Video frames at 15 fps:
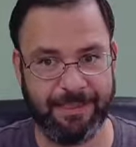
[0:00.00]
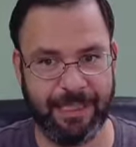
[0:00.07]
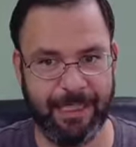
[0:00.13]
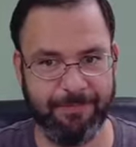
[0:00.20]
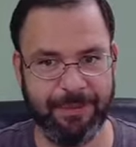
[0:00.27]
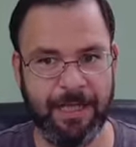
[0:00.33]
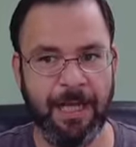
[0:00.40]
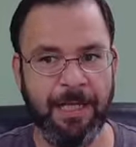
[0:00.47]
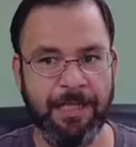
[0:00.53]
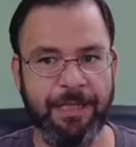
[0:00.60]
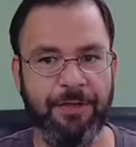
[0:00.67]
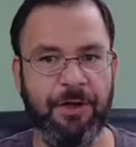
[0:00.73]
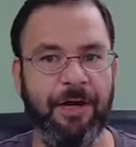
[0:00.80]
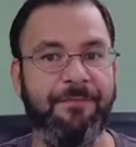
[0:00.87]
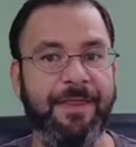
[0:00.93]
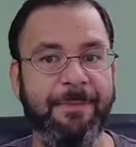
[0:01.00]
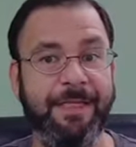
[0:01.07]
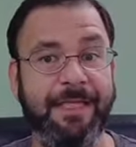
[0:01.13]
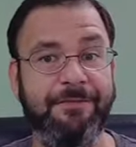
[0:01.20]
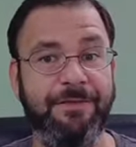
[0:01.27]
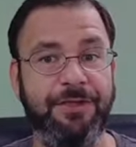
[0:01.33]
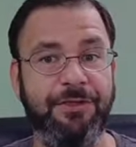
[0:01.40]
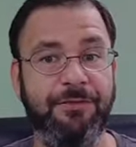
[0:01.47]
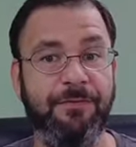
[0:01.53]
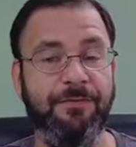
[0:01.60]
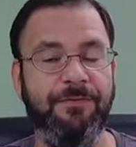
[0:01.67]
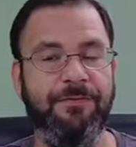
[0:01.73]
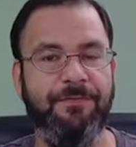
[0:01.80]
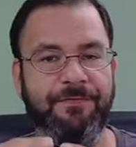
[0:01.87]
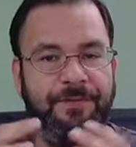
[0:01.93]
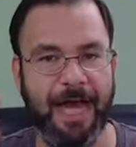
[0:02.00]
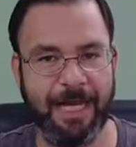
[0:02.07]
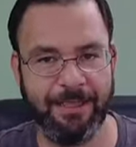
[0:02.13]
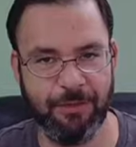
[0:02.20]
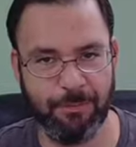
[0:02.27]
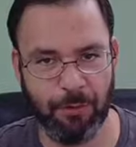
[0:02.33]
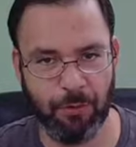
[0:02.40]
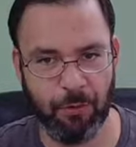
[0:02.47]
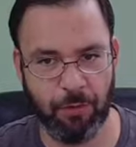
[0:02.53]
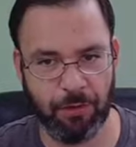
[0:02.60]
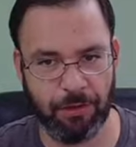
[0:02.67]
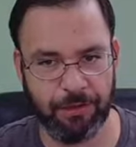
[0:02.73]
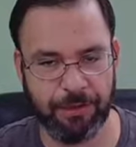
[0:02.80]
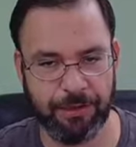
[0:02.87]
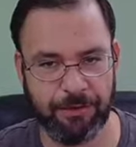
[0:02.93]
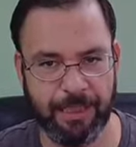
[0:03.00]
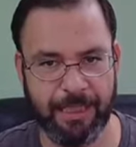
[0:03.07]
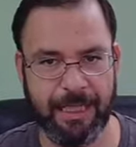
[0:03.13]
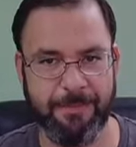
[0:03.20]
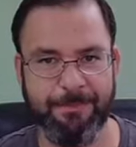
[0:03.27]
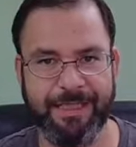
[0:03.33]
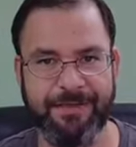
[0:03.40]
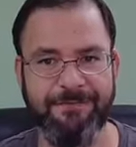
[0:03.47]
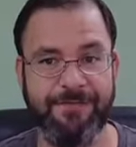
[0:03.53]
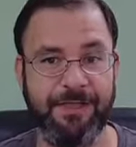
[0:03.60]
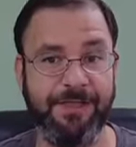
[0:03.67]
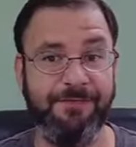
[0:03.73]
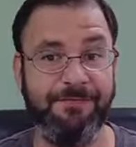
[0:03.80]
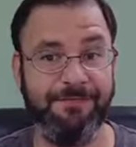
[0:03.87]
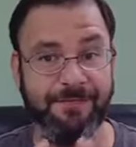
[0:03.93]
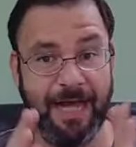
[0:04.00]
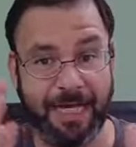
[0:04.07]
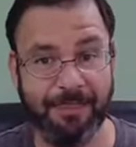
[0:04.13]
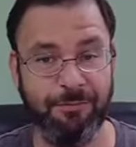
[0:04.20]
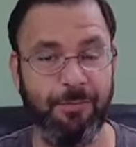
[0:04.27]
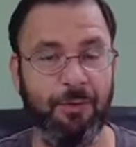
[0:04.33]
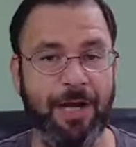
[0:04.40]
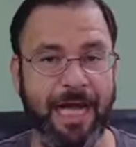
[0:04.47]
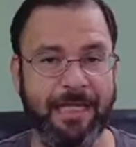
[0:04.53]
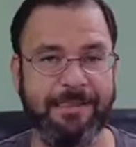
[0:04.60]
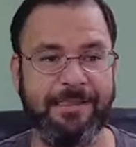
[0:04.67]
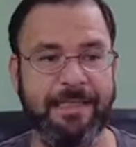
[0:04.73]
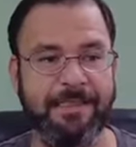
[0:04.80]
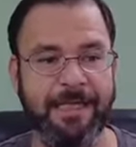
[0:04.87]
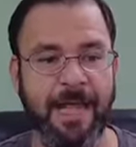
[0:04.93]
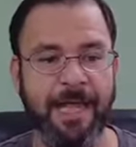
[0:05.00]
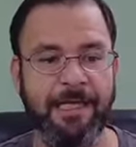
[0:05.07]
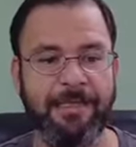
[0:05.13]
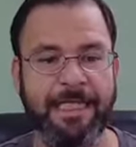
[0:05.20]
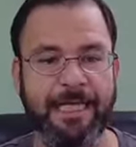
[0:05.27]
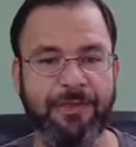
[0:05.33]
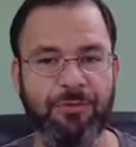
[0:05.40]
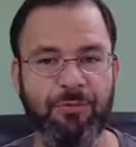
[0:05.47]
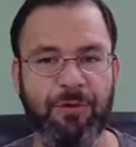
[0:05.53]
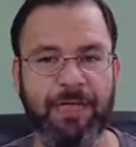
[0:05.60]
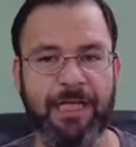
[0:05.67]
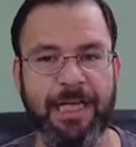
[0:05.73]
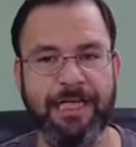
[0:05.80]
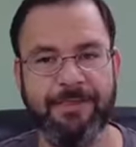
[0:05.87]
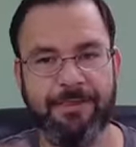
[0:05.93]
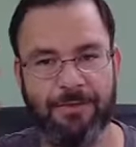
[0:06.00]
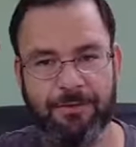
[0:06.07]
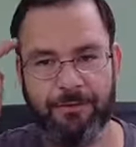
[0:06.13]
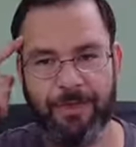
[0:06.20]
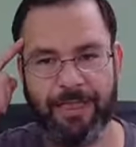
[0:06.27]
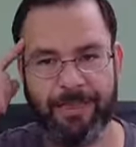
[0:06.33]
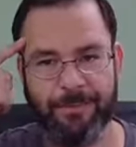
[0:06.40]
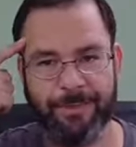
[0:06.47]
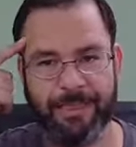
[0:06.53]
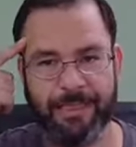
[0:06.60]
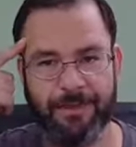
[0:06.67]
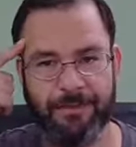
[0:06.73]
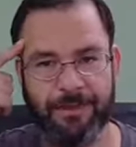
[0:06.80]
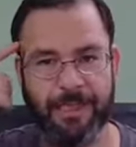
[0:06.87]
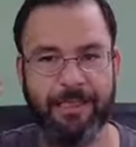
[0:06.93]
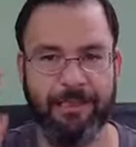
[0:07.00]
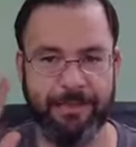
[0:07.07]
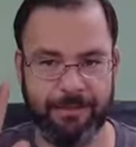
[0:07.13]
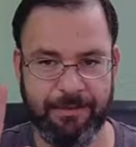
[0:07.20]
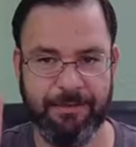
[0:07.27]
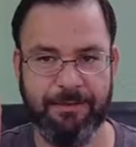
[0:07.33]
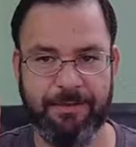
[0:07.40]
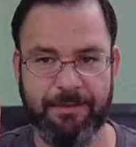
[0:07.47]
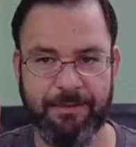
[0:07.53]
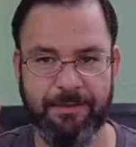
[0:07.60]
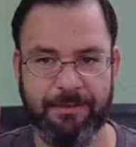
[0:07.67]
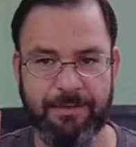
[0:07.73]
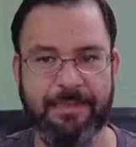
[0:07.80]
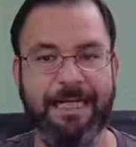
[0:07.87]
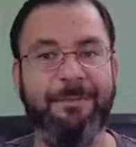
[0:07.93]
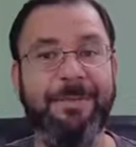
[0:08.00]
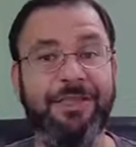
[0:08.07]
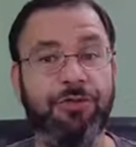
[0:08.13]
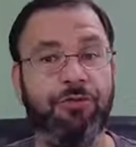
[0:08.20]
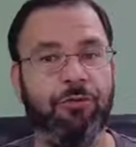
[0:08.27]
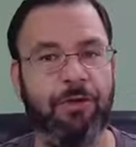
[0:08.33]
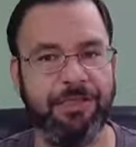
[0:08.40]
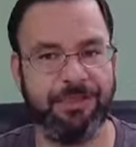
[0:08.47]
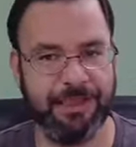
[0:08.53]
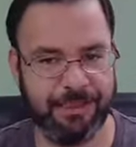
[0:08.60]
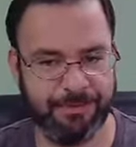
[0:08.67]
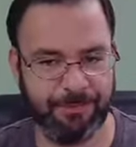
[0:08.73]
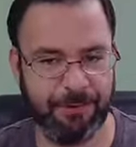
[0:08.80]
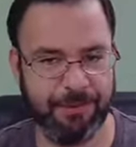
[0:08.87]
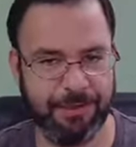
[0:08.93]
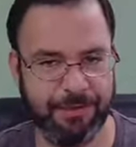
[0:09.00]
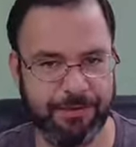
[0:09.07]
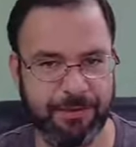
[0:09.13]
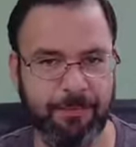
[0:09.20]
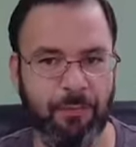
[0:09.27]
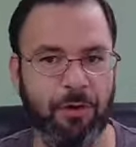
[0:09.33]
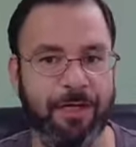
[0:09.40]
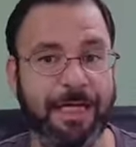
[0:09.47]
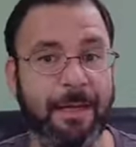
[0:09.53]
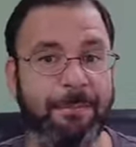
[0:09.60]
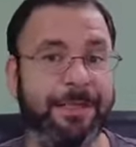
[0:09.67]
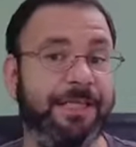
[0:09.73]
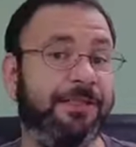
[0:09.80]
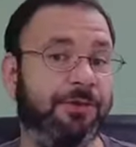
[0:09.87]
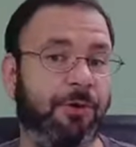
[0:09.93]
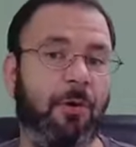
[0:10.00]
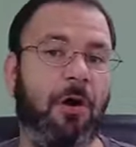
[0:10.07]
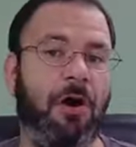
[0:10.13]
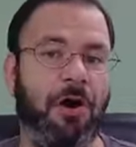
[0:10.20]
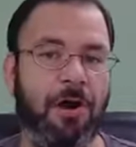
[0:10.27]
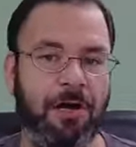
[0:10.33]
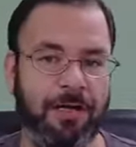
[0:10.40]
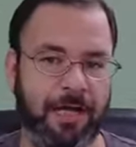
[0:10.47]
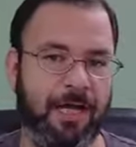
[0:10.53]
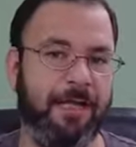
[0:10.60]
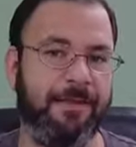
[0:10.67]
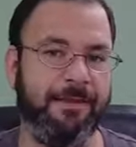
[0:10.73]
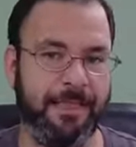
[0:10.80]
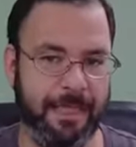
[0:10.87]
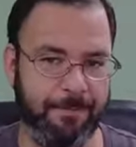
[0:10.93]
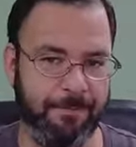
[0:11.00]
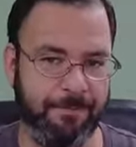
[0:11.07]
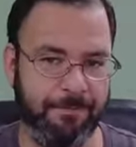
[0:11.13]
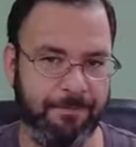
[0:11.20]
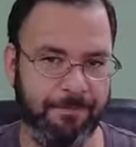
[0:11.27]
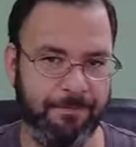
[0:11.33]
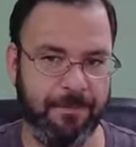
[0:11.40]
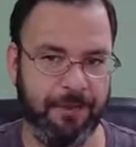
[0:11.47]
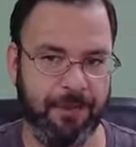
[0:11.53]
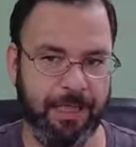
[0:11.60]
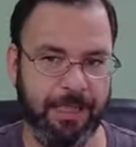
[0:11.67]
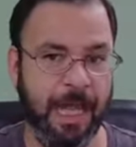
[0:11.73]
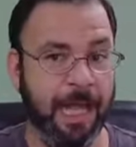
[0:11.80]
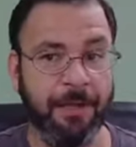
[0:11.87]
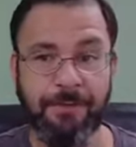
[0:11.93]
times, you know, of them giving you valuable work, all right, and being very valuable assets that you realize, oh, wait a minute, okay, let me trust this person some more and not be so hard on them. Okay,